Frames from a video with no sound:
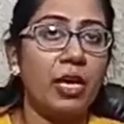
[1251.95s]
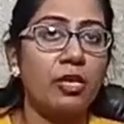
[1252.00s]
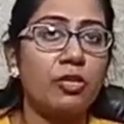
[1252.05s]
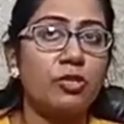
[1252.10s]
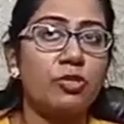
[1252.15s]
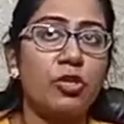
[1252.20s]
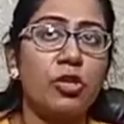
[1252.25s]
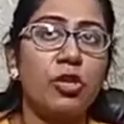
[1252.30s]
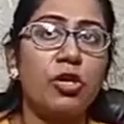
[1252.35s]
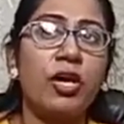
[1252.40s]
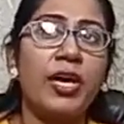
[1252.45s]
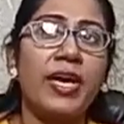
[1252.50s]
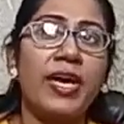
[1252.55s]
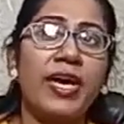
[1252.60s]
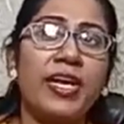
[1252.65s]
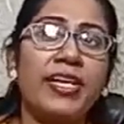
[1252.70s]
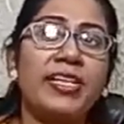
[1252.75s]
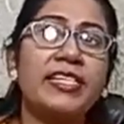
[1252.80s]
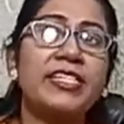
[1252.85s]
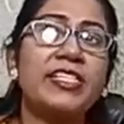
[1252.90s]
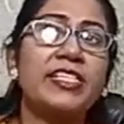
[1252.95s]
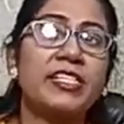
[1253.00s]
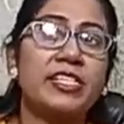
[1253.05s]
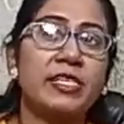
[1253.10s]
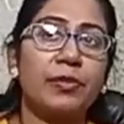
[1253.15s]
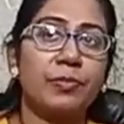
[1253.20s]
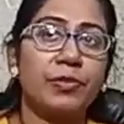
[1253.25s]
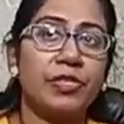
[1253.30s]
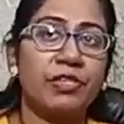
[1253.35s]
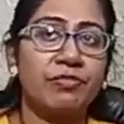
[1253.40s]
So in
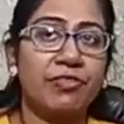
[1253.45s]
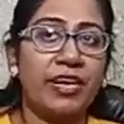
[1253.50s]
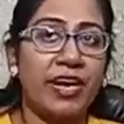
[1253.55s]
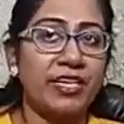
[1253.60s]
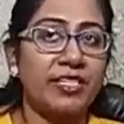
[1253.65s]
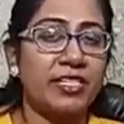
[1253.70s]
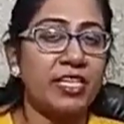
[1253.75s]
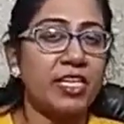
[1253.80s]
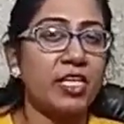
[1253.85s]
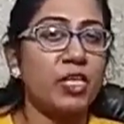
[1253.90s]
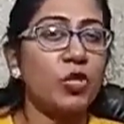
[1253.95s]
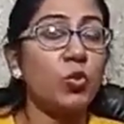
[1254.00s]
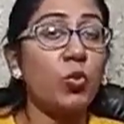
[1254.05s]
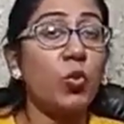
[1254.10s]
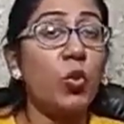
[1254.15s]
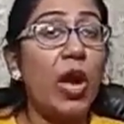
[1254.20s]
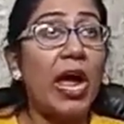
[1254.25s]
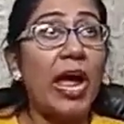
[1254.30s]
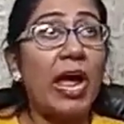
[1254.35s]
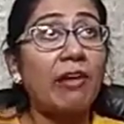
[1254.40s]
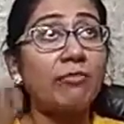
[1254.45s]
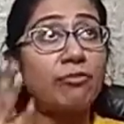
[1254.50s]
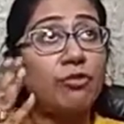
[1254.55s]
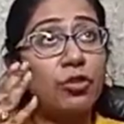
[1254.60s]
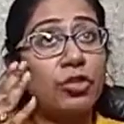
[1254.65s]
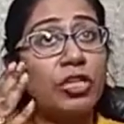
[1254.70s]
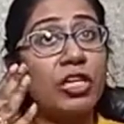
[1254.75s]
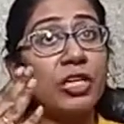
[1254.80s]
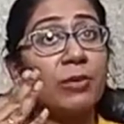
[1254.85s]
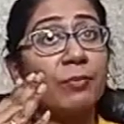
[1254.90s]
descriptive writing you have
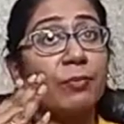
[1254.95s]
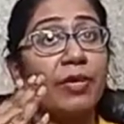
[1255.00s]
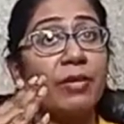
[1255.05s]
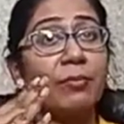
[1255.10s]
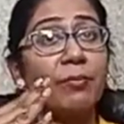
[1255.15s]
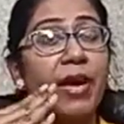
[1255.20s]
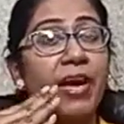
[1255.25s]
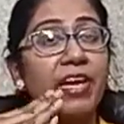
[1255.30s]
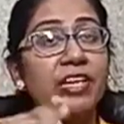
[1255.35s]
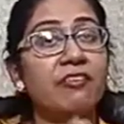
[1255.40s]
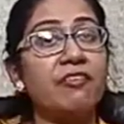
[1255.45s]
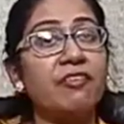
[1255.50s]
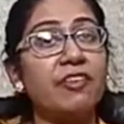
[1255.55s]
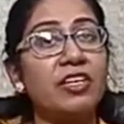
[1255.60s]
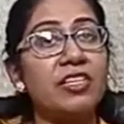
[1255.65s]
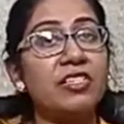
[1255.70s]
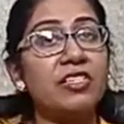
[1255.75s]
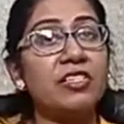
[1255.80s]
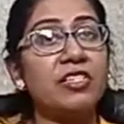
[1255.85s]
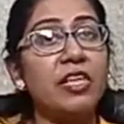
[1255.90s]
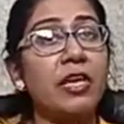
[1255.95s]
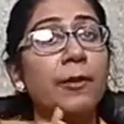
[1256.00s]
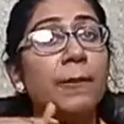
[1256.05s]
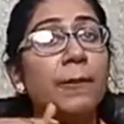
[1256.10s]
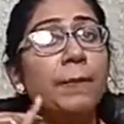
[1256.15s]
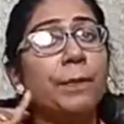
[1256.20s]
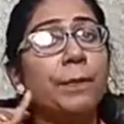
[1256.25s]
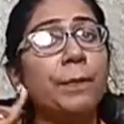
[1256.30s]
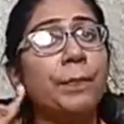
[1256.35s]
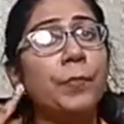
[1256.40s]
to keep in mind, first thing,
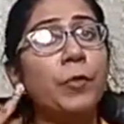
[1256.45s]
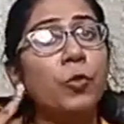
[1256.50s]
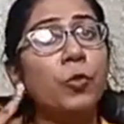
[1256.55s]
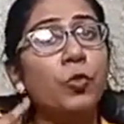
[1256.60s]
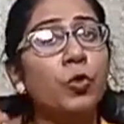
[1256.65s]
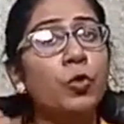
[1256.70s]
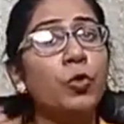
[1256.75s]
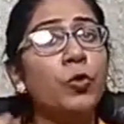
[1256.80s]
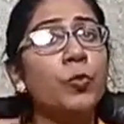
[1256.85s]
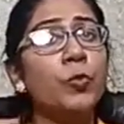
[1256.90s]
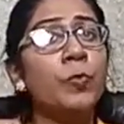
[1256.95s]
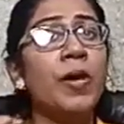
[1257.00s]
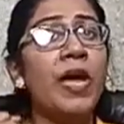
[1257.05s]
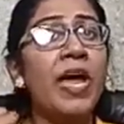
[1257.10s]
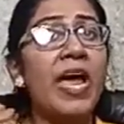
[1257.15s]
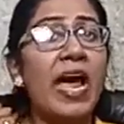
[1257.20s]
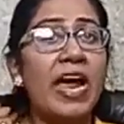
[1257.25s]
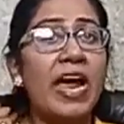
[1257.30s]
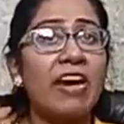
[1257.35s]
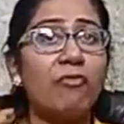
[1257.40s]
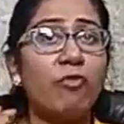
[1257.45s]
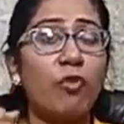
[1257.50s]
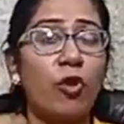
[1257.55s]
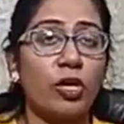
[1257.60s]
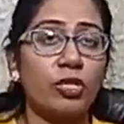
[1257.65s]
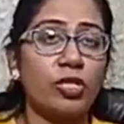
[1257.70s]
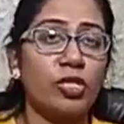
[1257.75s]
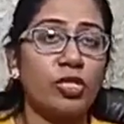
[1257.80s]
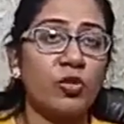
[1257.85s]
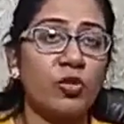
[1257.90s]
whom and
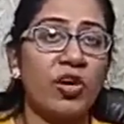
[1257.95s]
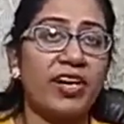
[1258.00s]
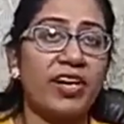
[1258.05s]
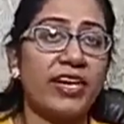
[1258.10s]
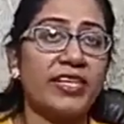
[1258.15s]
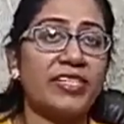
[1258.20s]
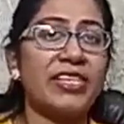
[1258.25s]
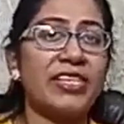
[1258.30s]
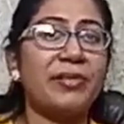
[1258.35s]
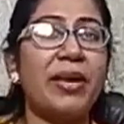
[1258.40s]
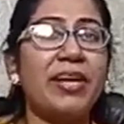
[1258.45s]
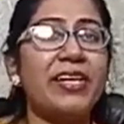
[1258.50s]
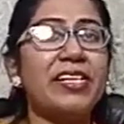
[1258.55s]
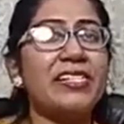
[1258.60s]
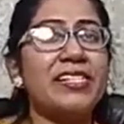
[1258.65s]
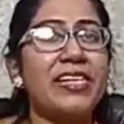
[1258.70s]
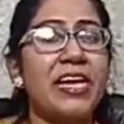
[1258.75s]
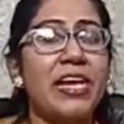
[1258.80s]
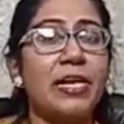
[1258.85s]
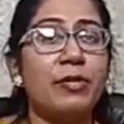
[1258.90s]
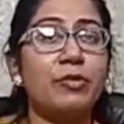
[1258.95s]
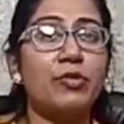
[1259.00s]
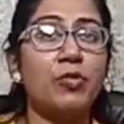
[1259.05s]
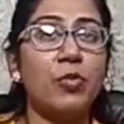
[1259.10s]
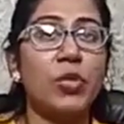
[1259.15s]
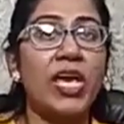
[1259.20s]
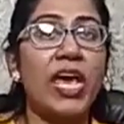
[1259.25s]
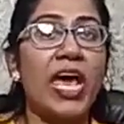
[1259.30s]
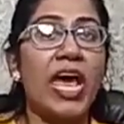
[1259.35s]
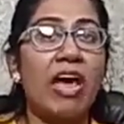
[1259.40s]
what you are writing. Many times
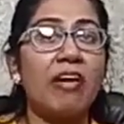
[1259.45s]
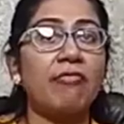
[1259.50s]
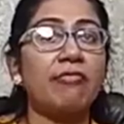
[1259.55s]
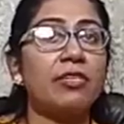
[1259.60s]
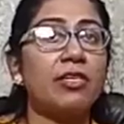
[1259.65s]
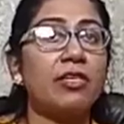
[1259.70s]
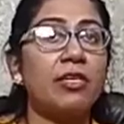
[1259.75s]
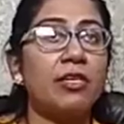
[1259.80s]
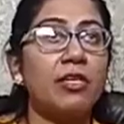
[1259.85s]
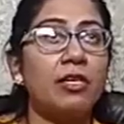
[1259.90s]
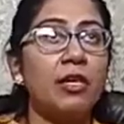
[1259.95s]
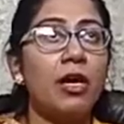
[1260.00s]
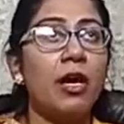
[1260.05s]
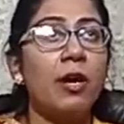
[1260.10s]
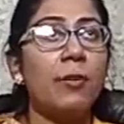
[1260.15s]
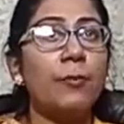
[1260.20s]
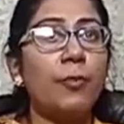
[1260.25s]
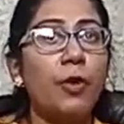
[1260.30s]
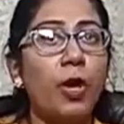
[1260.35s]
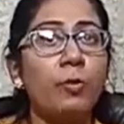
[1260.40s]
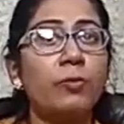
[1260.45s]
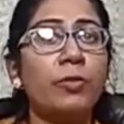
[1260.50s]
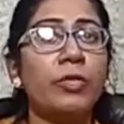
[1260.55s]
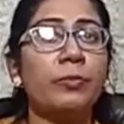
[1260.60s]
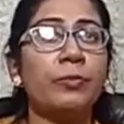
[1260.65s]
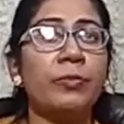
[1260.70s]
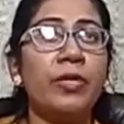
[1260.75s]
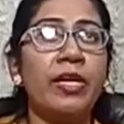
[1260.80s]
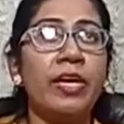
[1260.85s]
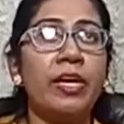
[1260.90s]
we have a
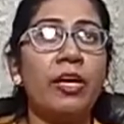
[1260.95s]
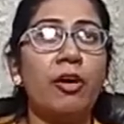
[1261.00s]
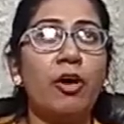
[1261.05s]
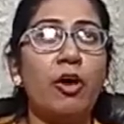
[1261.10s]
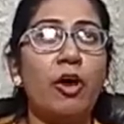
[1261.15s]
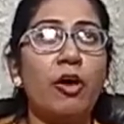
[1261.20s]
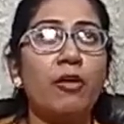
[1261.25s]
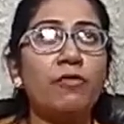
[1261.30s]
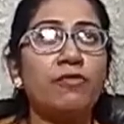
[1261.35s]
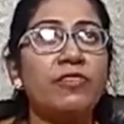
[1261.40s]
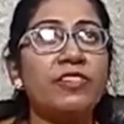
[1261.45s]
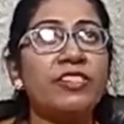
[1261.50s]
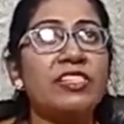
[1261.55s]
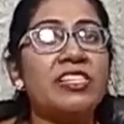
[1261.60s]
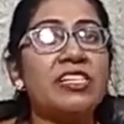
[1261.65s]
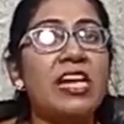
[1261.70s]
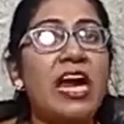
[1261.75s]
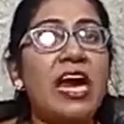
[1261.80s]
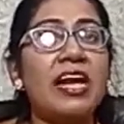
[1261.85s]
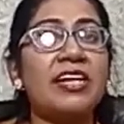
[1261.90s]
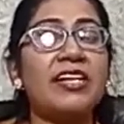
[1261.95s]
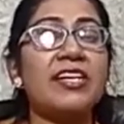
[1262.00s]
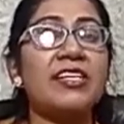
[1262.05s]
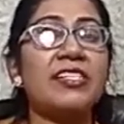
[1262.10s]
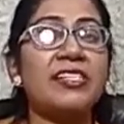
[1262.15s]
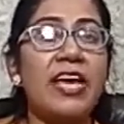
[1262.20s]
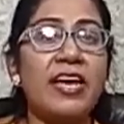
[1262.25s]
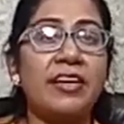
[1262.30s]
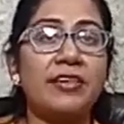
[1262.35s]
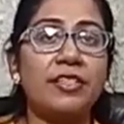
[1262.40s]
problem of static
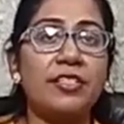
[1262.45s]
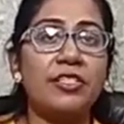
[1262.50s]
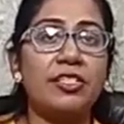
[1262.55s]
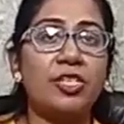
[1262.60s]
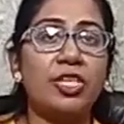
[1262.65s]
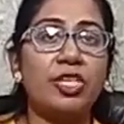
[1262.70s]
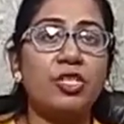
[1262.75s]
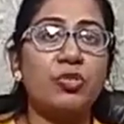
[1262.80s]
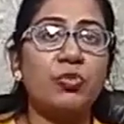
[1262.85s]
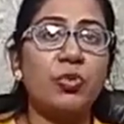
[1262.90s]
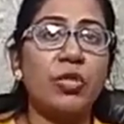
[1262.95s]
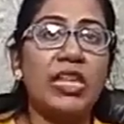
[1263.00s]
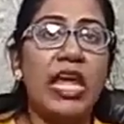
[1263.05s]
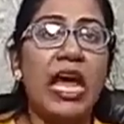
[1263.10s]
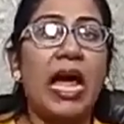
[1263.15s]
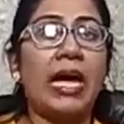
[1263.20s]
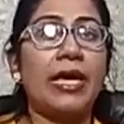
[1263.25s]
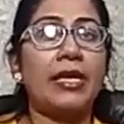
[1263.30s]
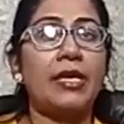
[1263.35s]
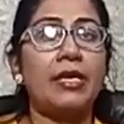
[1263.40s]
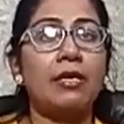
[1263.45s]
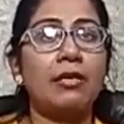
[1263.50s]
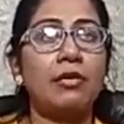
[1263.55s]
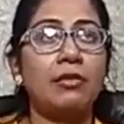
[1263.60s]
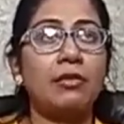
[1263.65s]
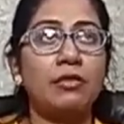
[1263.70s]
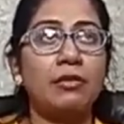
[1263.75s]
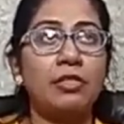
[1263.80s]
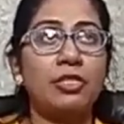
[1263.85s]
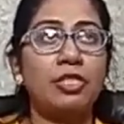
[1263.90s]
sentences with I,
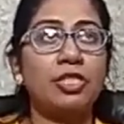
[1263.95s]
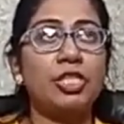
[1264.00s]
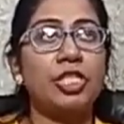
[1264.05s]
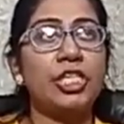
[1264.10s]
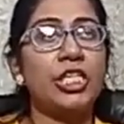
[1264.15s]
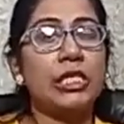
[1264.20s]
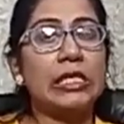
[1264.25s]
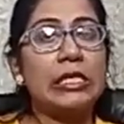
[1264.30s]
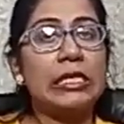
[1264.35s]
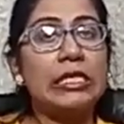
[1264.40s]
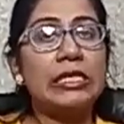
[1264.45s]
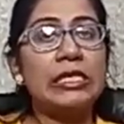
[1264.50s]
she,